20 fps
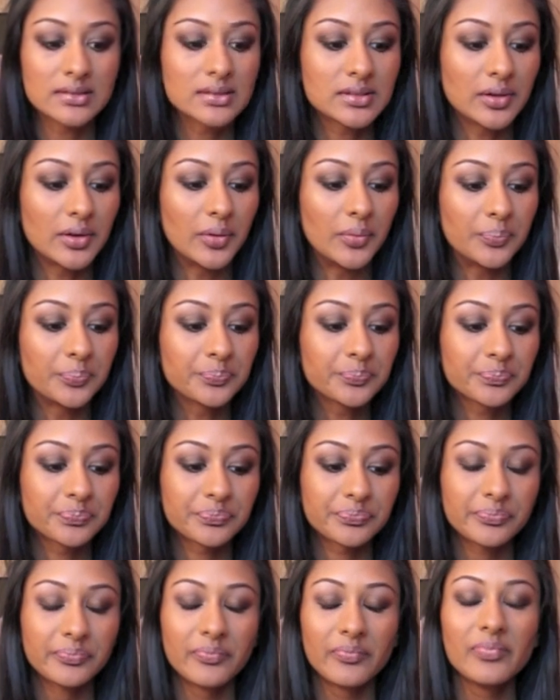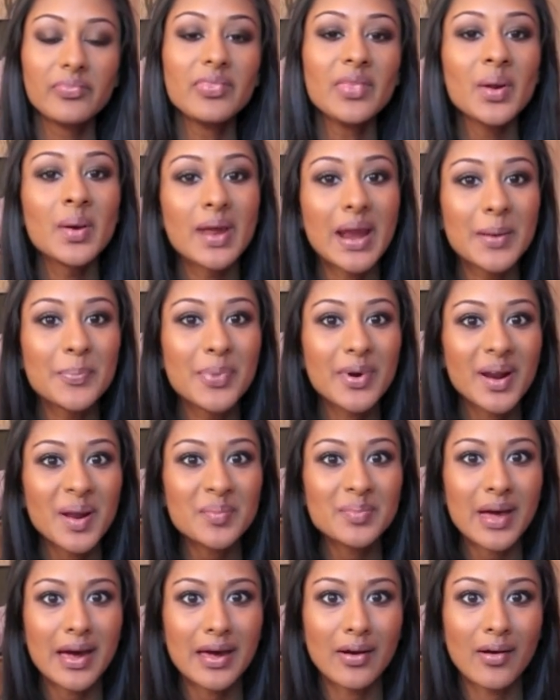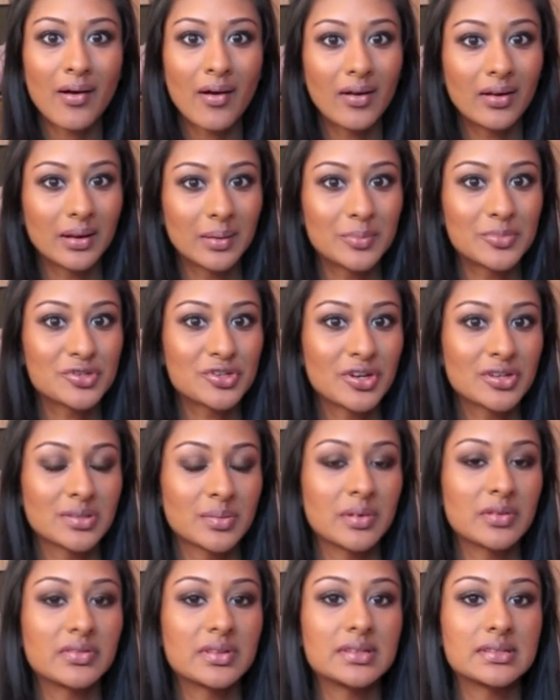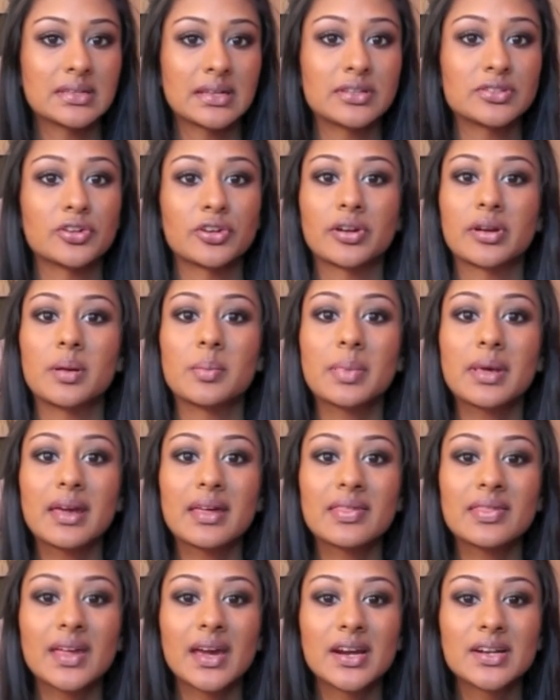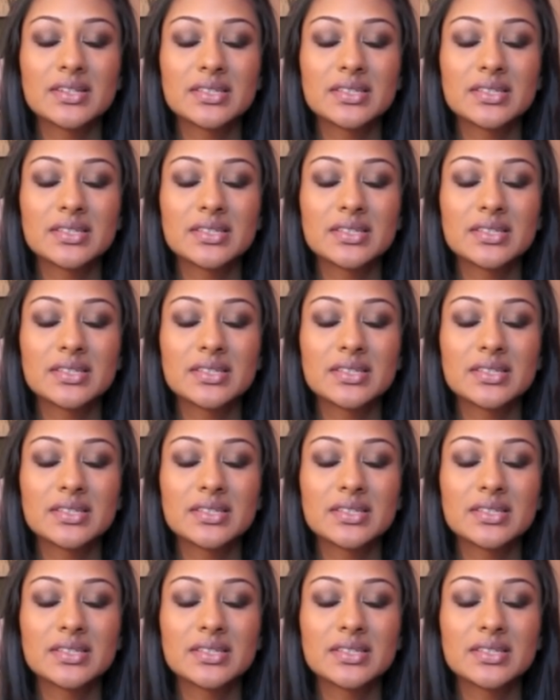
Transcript: So when I put out that haul, I'm sure some of these things are going to be in there.